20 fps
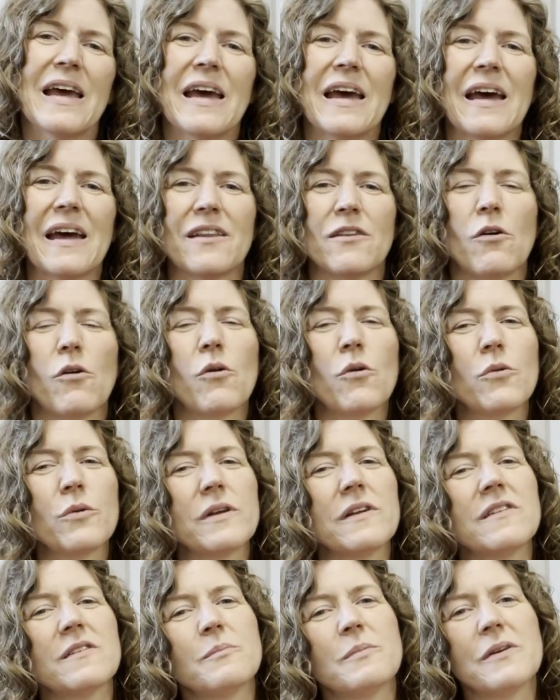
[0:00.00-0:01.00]
And the
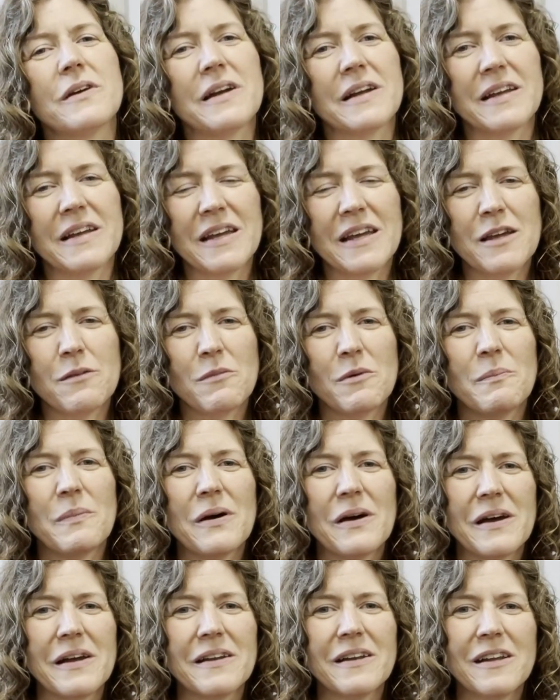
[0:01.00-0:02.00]
Holy Spirit came
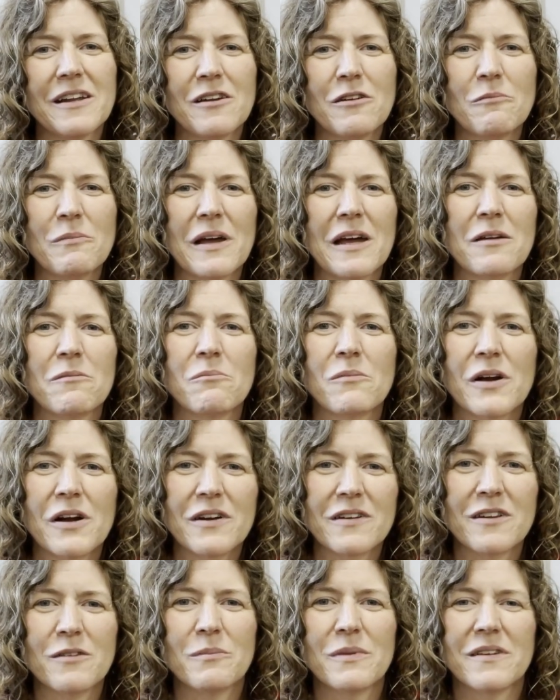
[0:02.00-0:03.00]
upon him and
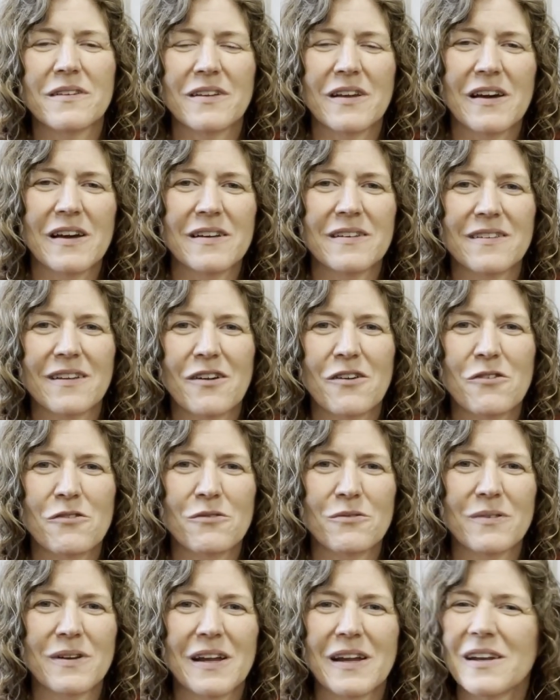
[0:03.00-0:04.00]
marked him as God's
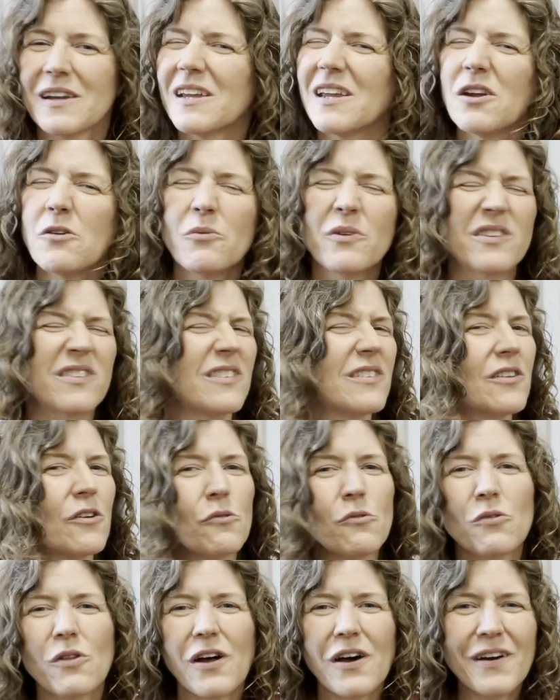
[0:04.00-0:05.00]
own. And he was
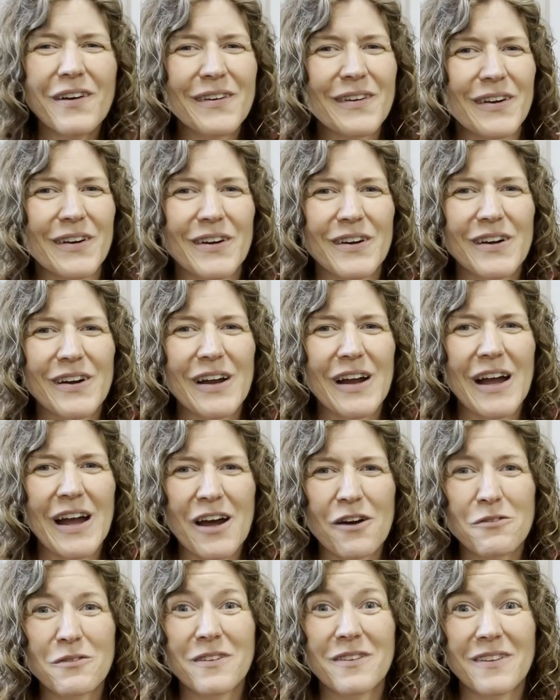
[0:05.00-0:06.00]
no longer
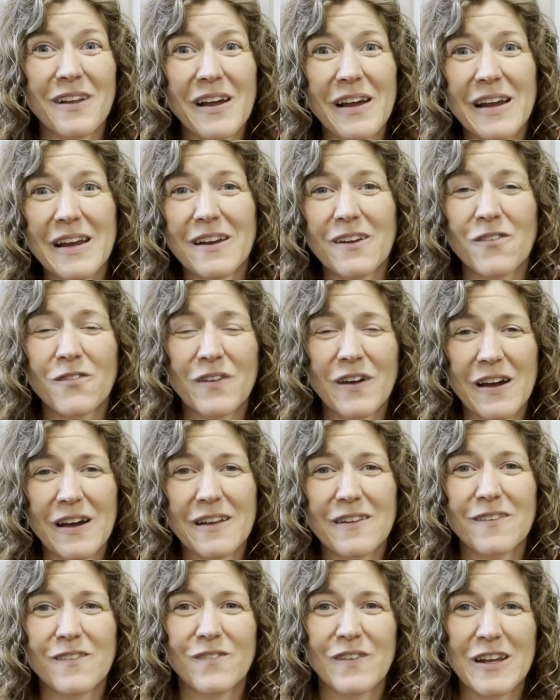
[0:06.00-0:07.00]
outside of
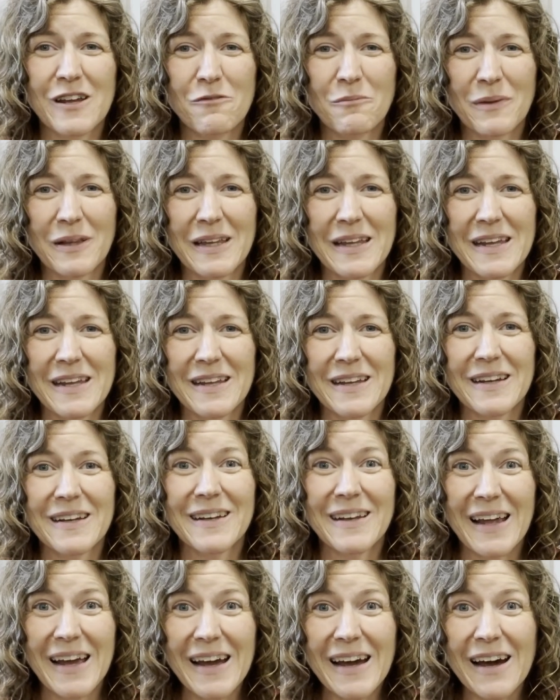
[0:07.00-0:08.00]
God's family.
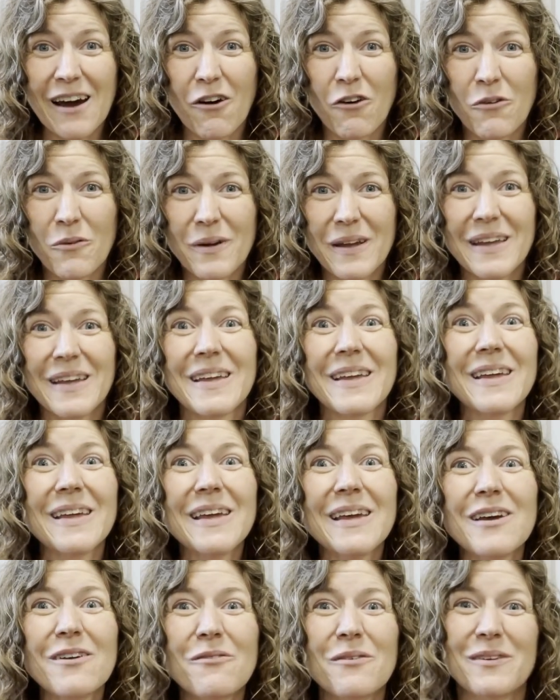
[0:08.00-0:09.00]
Now
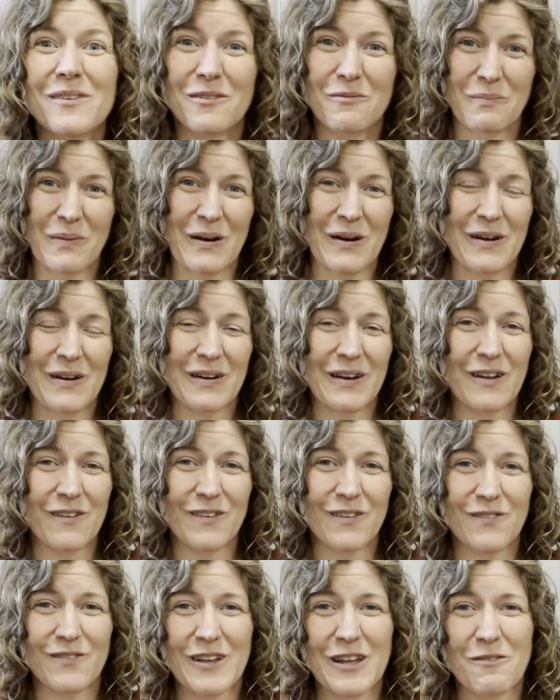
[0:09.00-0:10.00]
he was a part of
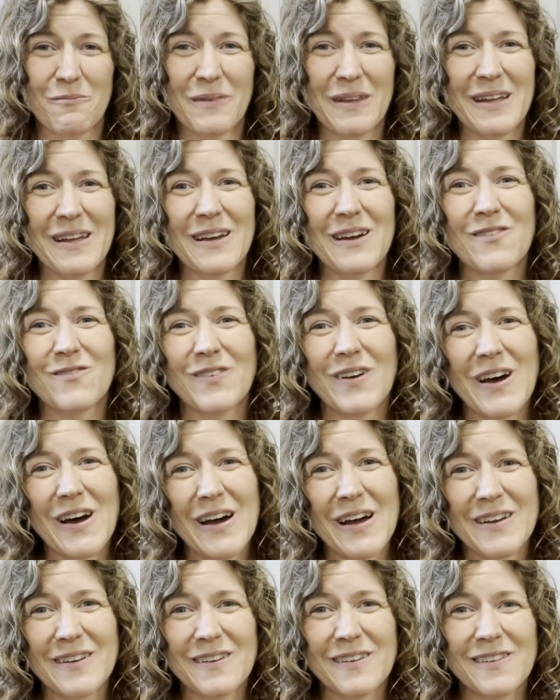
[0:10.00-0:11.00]
the family of
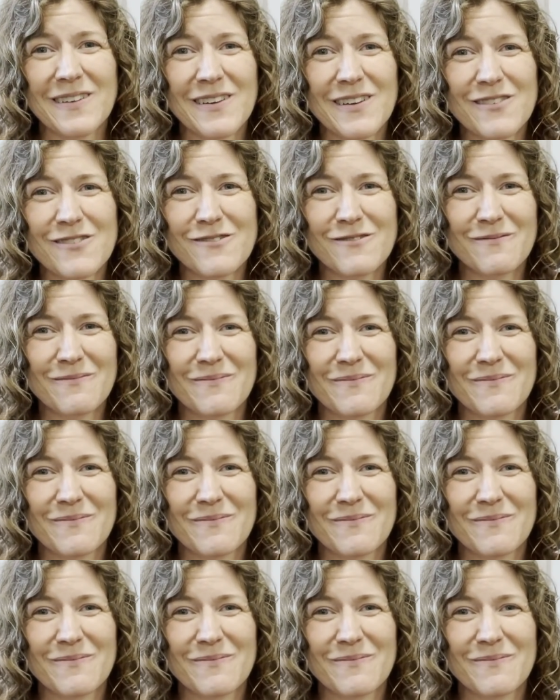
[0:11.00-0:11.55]
God too.